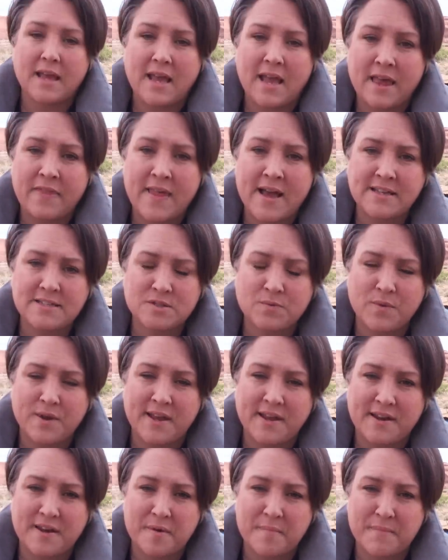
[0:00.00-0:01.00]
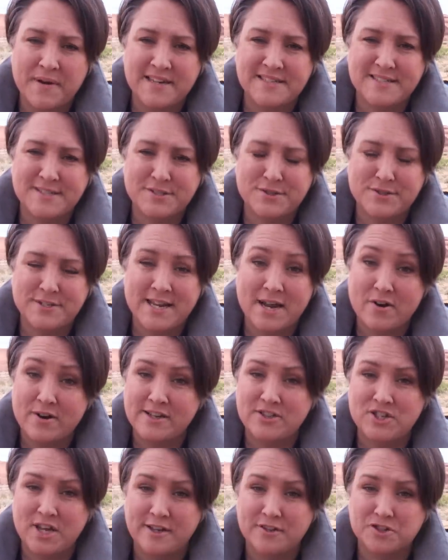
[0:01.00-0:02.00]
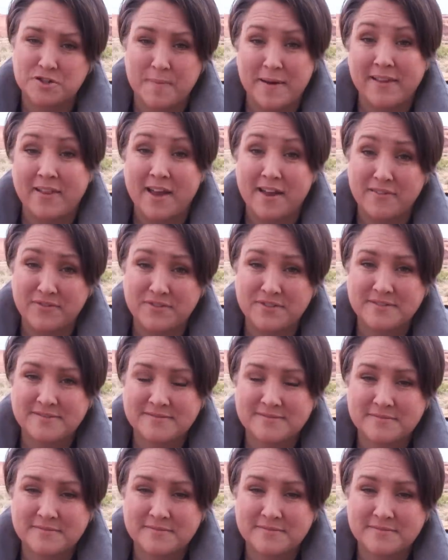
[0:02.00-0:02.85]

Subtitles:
And that's when my sister Terry changed my life.